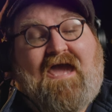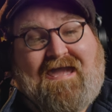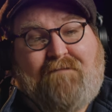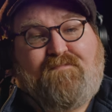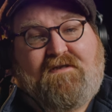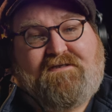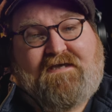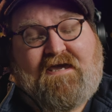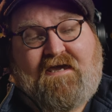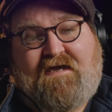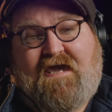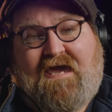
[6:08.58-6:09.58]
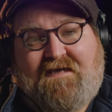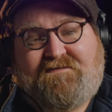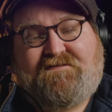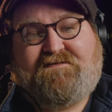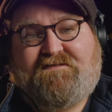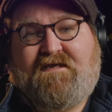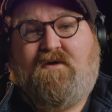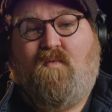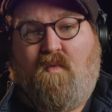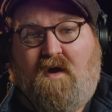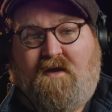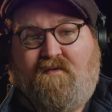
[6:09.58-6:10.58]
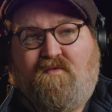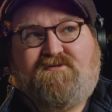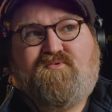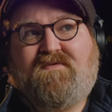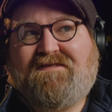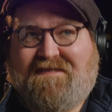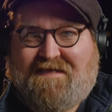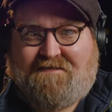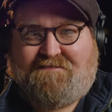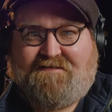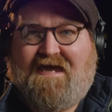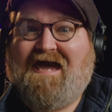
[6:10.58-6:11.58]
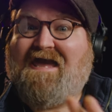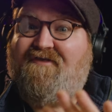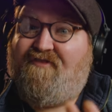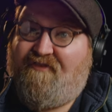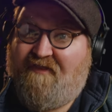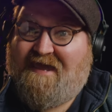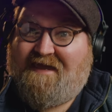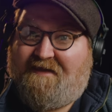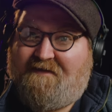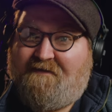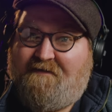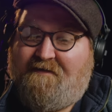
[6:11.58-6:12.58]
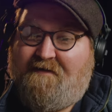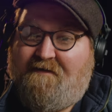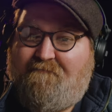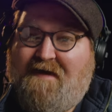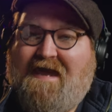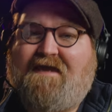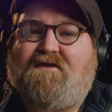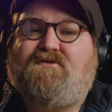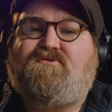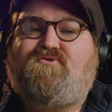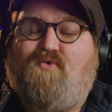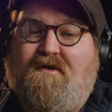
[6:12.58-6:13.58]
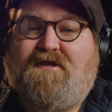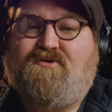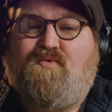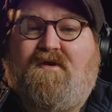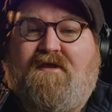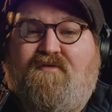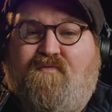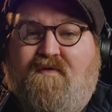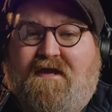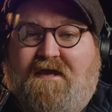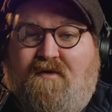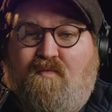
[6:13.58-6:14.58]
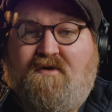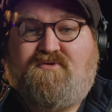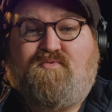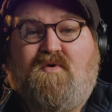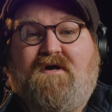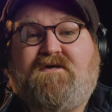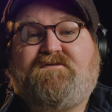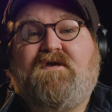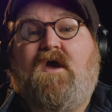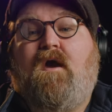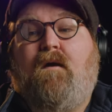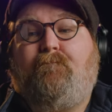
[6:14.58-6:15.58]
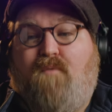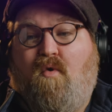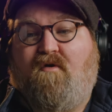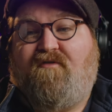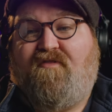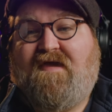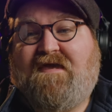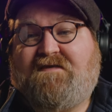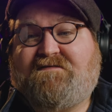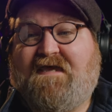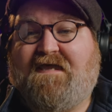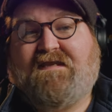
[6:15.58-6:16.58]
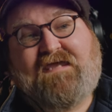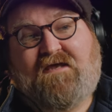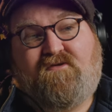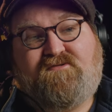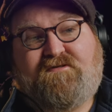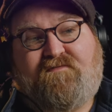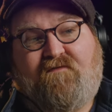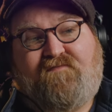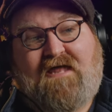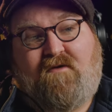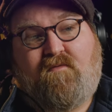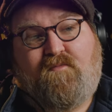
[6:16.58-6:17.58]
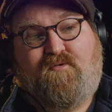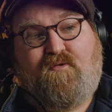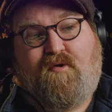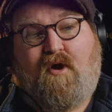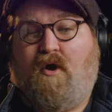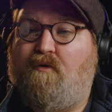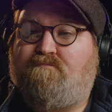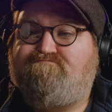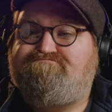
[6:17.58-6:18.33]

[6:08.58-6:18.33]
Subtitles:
Amplitank SC1 was released, I think, back in 2023, which was Poor Things and Killers of the Flower Moon ago.